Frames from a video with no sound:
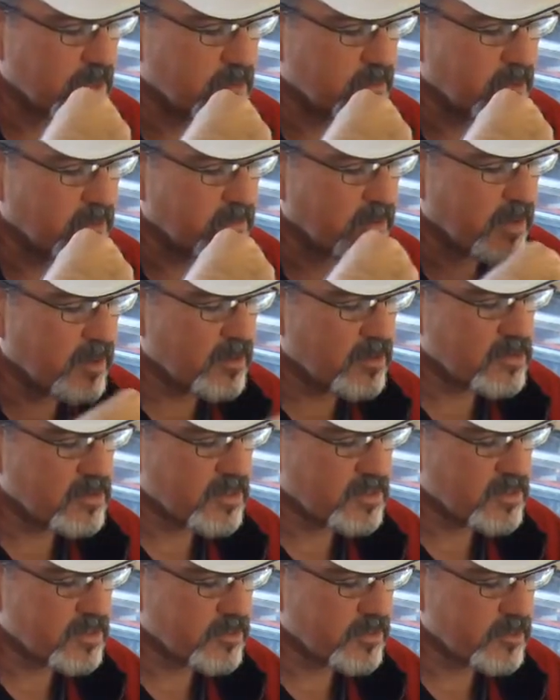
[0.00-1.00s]
and my rudders,
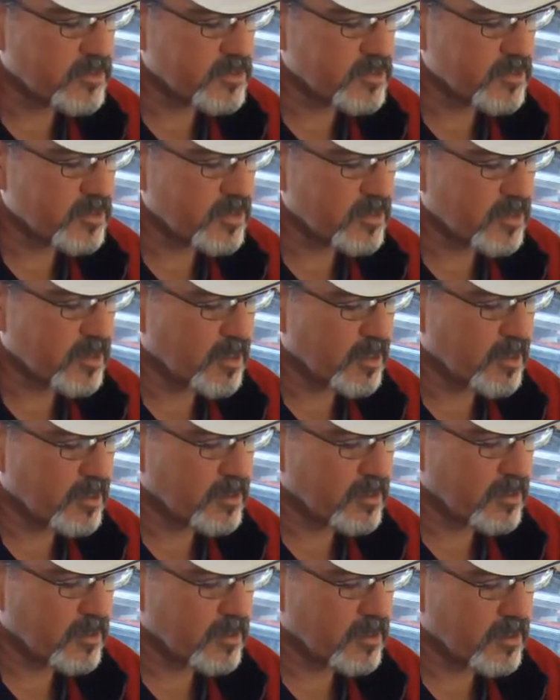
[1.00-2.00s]
I still use the
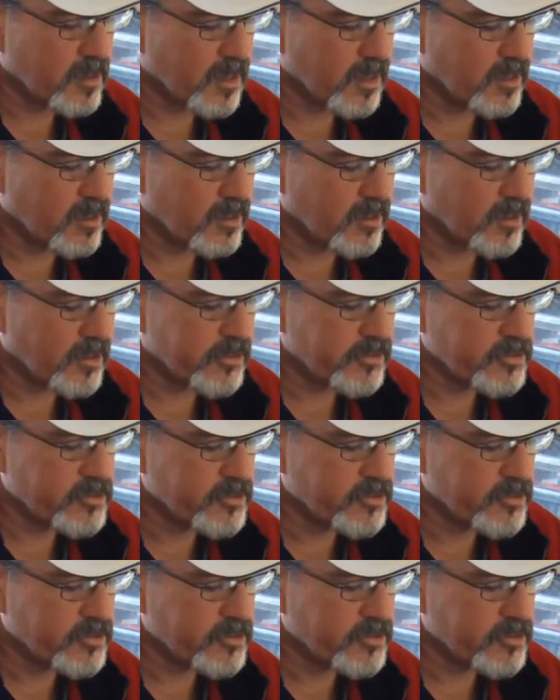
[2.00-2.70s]
nylon gear